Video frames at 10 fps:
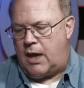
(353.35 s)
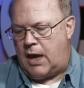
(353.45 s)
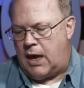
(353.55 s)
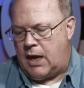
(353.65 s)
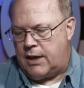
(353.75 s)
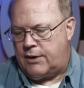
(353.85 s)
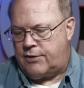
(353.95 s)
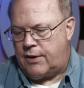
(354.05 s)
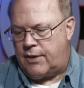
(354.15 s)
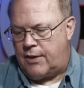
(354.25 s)

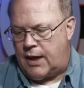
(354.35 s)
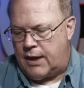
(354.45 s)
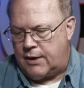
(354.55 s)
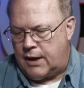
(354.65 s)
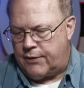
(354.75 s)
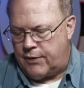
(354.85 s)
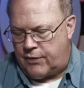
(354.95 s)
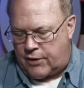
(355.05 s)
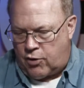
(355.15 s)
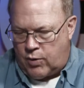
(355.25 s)
and and, and
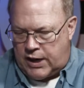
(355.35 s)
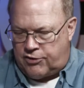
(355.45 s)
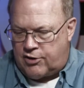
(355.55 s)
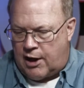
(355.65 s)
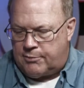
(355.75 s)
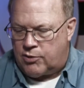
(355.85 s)
the creeds come